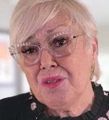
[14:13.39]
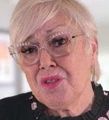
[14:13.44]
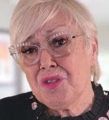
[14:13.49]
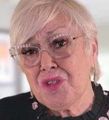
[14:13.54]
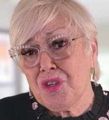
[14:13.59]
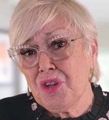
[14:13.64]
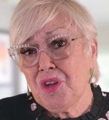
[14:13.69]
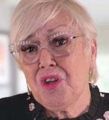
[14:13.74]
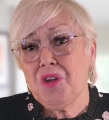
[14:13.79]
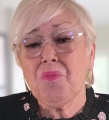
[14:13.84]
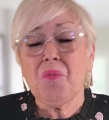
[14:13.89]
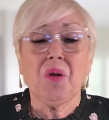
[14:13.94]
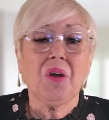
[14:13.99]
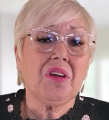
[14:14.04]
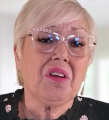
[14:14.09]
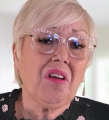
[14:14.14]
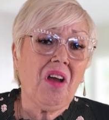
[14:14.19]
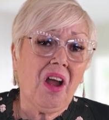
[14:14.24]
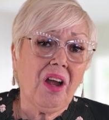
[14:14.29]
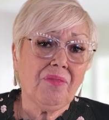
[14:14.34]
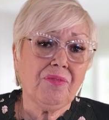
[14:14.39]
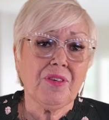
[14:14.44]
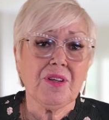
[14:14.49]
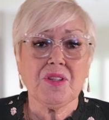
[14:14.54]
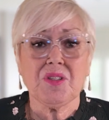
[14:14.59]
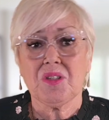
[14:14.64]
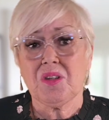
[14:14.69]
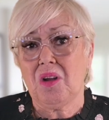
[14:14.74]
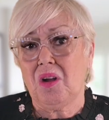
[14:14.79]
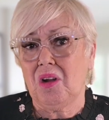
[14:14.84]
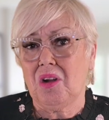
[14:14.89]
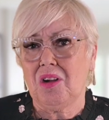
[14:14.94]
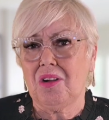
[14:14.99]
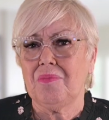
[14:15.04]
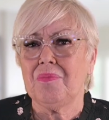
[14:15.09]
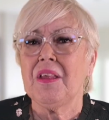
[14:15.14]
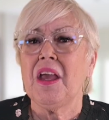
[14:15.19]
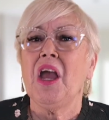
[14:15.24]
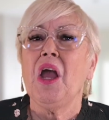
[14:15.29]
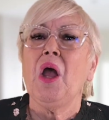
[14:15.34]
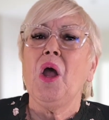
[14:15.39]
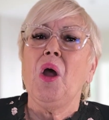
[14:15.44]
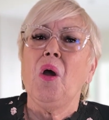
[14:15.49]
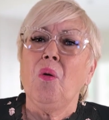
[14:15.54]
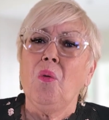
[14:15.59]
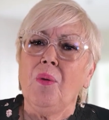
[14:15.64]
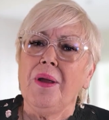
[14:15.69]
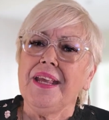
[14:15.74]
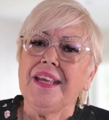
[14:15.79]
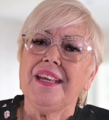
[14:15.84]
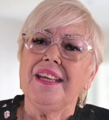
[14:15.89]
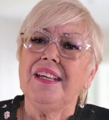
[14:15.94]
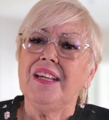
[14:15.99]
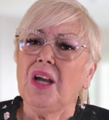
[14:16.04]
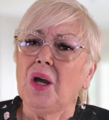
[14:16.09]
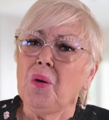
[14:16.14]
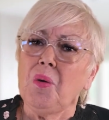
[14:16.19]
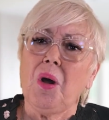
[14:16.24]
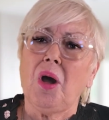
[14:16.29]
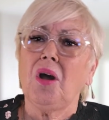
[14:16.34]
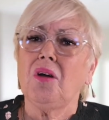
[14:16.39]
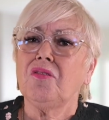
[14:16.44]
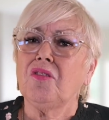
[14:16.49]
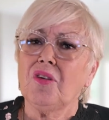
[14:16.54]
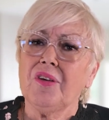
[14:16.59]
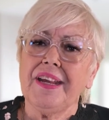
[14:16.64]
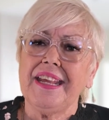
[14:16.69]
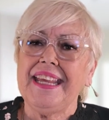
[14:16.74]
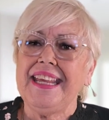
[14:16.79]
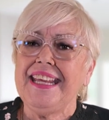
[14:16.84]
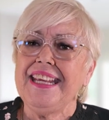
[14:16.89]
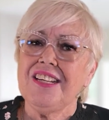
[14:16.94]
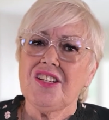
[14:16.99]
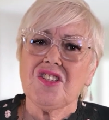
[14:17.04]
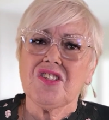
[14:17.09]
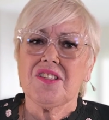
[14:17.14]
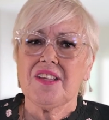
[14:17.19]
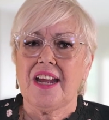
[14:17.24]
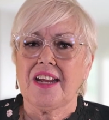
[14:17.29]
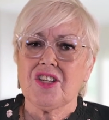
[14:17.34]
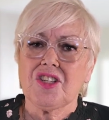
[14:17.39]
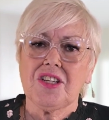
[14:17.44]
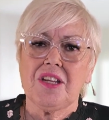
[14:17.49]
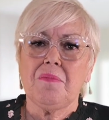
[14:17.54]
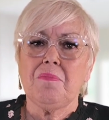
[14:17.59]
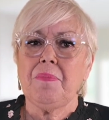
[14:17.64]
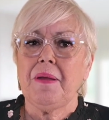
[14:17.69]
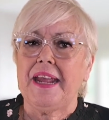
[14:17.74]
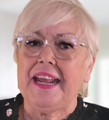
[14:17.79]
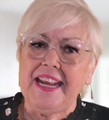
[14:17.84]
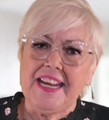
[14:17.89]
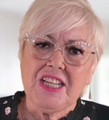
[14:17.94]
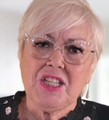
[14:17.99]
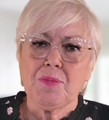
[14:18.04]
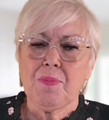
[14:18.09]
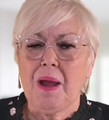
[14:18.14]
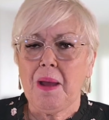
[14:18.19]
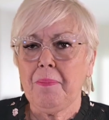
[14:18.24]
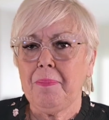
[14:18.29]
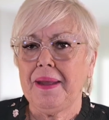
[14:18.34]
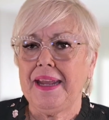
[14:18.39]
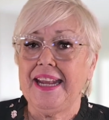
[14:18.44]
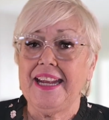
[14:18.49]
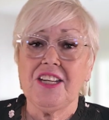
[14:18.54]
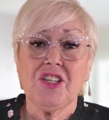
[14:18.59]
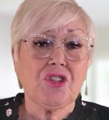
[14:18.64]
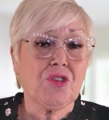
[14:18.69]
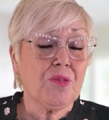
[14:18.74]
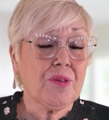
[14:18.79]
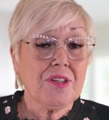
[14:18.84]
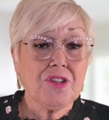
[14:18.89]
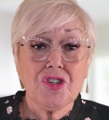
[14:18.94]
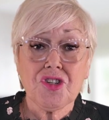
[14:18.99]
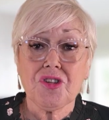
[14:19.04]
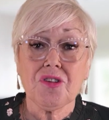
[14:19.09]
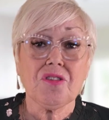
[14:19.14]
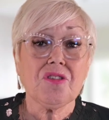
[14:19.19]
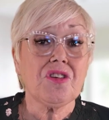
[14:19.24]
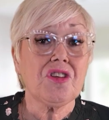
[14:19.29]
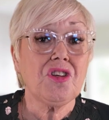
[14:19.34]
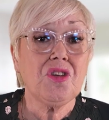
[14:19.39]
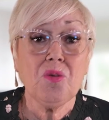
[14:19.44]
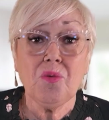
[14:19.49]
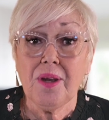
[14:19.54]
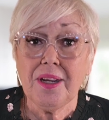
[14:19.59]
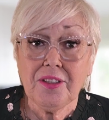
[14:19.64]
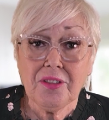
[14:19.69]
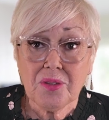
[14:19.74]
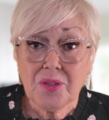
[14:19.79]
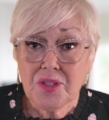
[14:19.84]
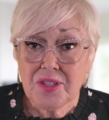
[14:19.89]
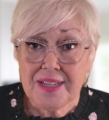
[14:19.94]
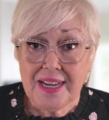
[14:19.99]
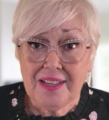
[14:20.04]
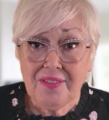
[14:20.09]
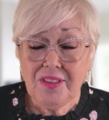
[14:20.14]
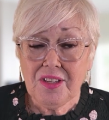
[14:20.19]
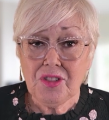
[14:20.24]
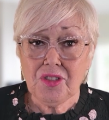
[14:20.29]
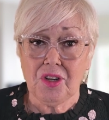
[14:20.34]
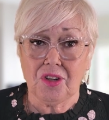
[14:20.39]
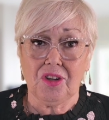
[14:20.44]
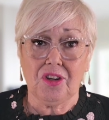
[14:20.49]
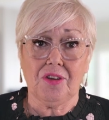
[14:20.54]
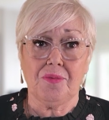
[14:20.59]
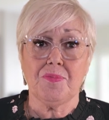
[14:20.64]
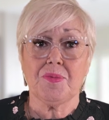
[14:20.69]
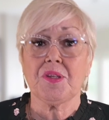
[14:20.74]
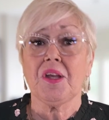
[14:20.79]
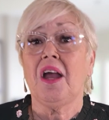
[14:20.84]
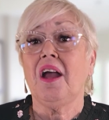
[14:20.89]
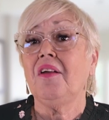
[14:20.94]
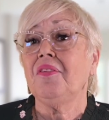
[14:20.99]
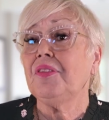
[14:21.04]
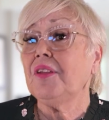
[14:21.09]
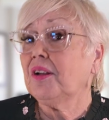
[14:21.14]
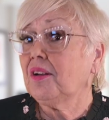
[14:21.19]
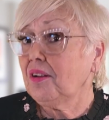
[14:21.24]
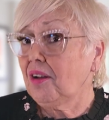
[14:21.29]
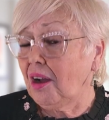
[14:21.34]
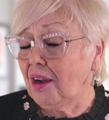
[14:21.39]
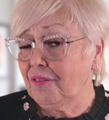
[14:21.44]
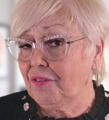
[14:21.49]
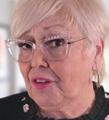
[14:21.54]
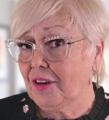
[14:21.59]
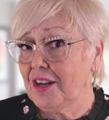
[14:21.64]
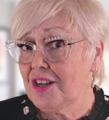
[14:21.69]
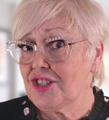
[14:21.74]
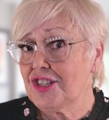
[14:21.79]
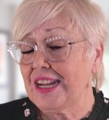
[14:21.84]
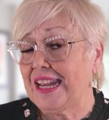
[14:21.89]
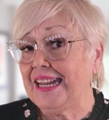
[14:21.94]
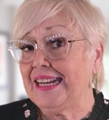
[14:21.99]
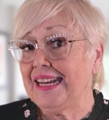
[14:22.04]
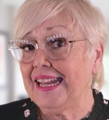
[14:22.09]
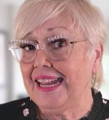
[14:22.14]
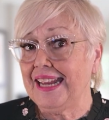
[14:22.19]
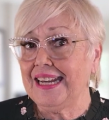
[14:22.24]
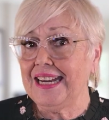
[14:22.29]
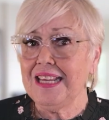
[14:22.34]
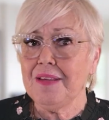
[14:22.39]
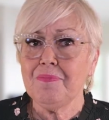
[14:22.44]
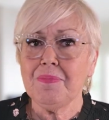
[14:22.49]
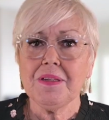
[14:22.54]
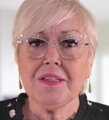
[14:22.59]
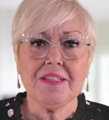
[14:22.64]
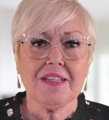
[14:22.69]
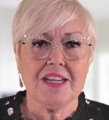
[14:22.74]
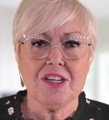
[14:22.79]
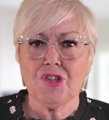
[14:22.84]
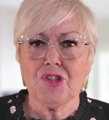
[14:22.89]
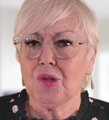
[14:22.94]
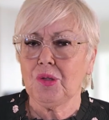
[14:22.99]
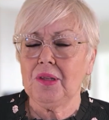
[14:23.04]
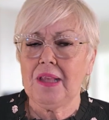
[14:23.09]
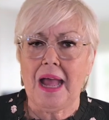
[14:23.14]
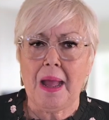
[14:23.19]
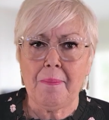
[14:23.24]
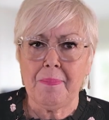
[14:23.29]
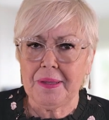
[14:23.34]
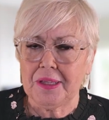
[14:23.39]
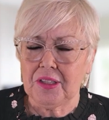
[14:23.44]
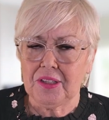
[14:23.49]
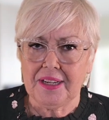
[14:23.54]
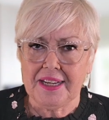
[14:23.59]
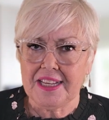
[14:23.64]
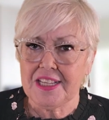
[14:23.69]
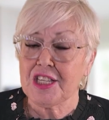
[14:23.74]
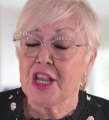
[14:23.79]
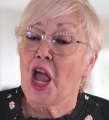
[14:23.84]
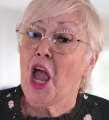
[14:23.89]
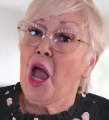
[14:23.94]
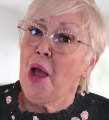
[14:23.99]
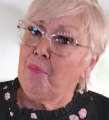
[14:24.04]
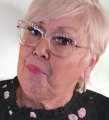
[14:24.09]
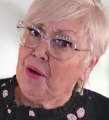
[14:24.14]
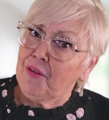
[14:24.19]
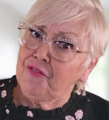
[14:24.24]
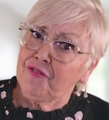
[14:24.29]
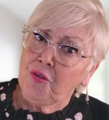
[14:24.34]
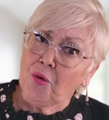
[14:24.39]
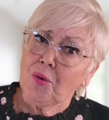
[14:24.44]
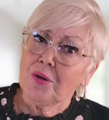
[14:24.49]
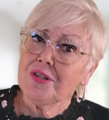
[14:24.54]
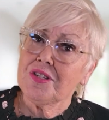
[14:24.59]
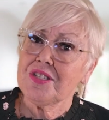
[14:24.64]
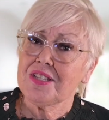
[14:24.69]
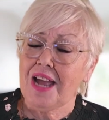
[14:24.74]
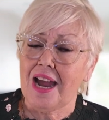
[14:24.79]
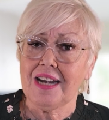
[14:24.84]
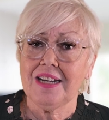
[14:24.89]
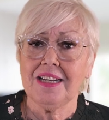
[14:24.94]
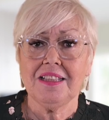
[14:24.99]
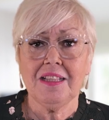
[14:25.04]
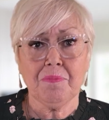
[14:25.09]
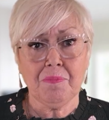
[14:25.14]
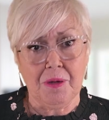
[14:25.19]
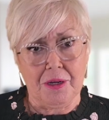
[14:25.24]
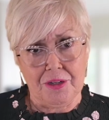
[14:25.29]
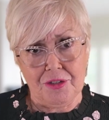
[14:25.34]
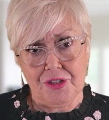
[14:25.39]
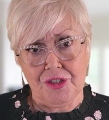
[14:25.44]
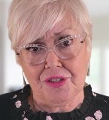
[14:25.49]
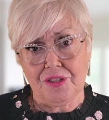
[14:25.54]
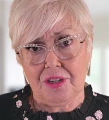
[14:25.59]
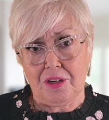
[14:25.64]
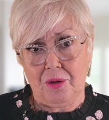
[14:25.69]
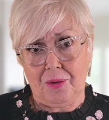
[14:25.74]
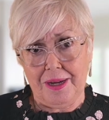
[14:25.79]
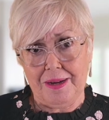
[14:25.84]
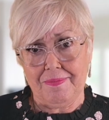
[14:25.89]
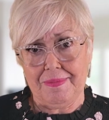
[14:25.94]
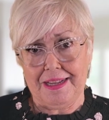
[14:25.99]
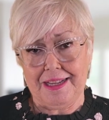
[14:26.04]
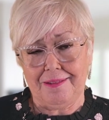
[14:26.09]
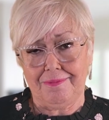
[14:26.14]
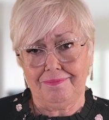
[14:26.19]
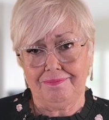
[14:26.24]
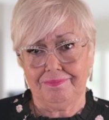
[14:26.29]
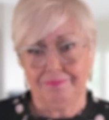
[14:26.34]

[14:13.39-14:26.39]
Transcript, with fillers: a Zoom or a conference call. We can go over each section page by page to ensure you understand the terms, the coverage, and any potential liabilities before signing the purchase agreement.